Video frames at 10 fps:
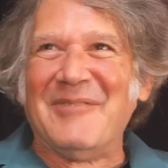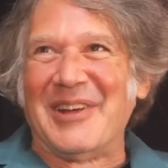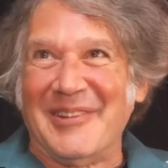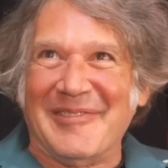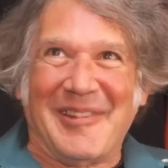
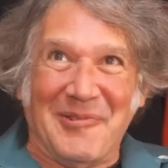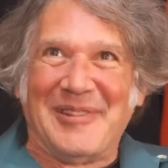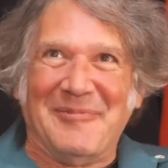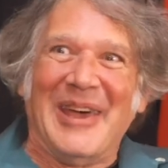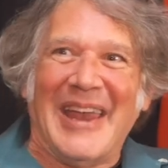because I was
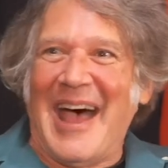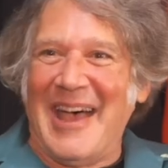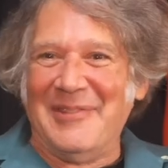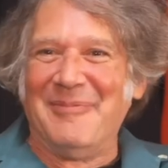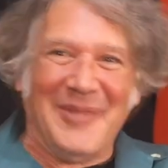in
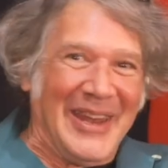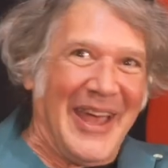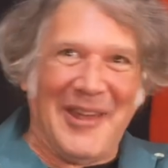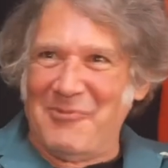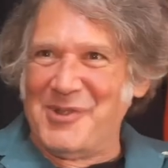Manhattan.
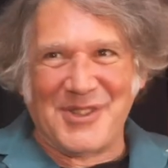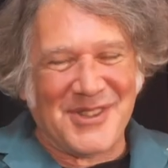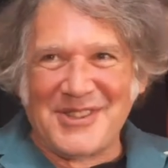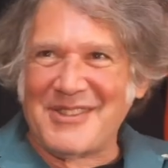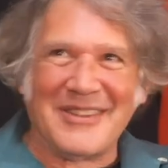Manhattan
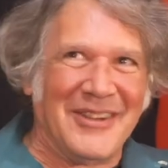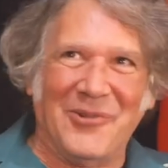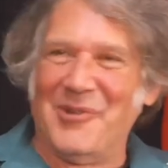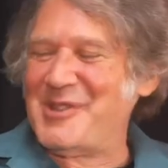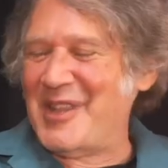was you
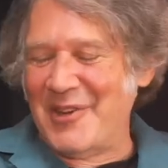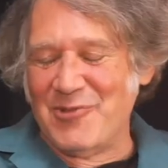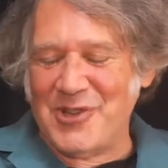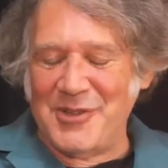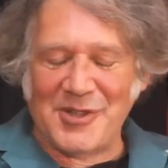know Los
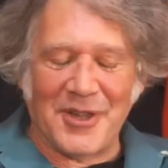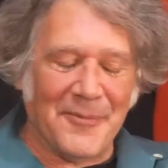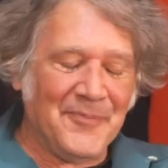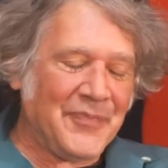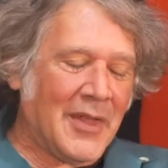Energy,
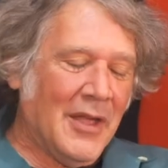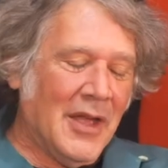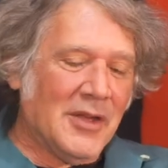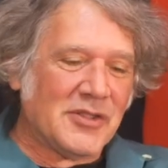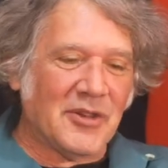so.
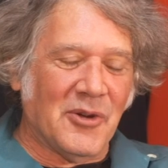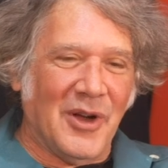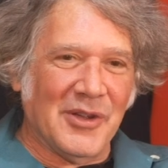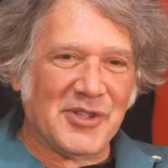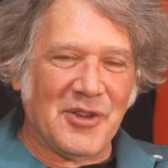
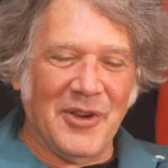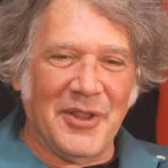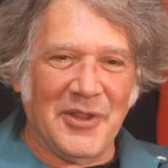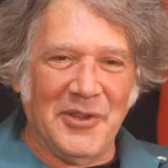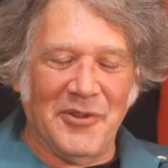So I
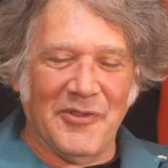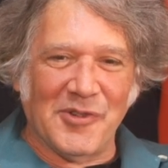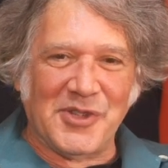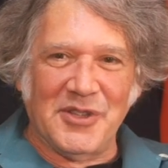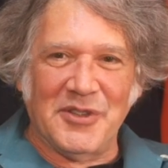started the
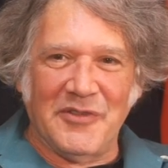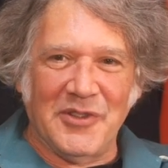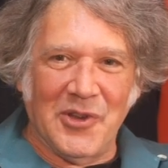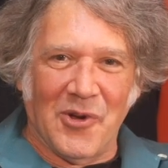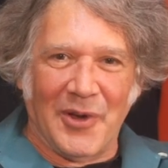University of
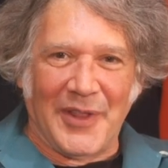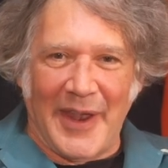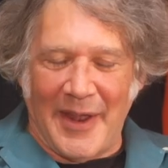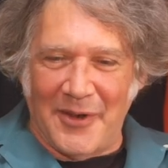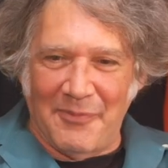New York
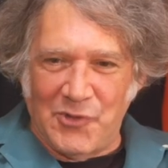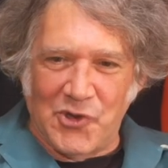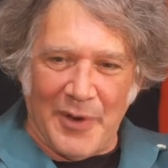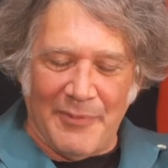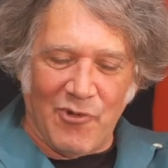that had a
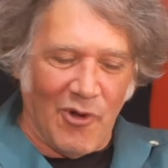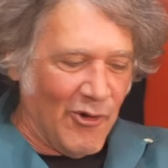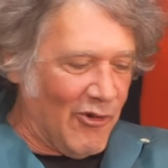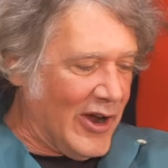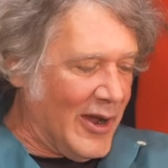joint
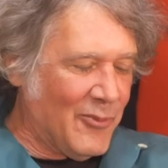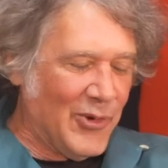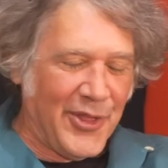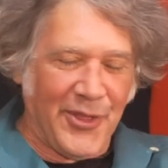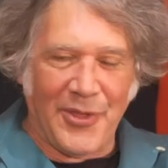program
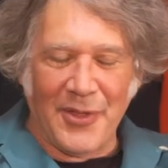with